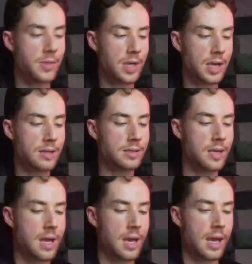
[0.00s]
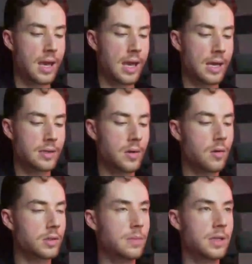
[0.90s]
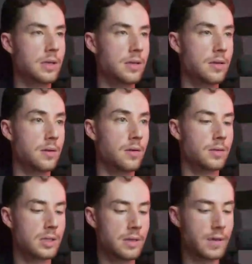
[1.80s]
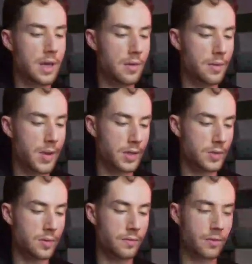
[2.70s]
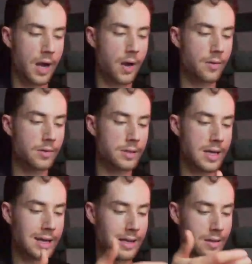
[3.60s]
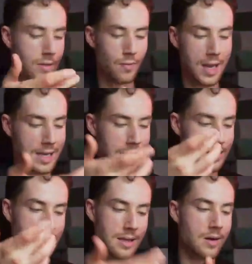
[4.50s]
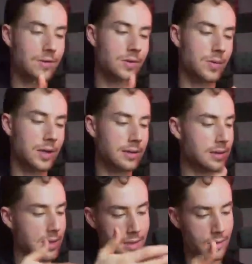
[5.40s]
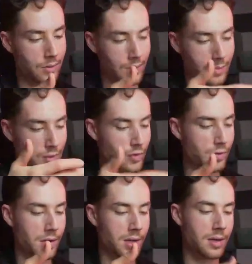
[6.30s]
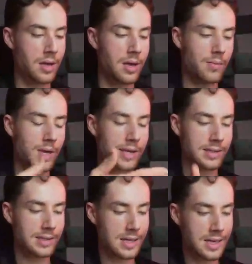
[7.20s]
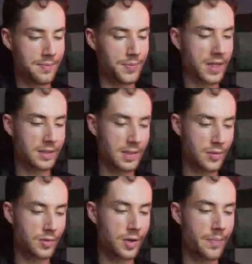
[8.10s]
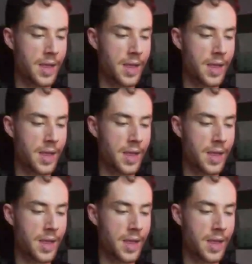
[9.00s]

chains and ultimately their T V L in the past twenty-four hours and the ranking there. So we can see Ethereum, Tron, B S C, et cetera.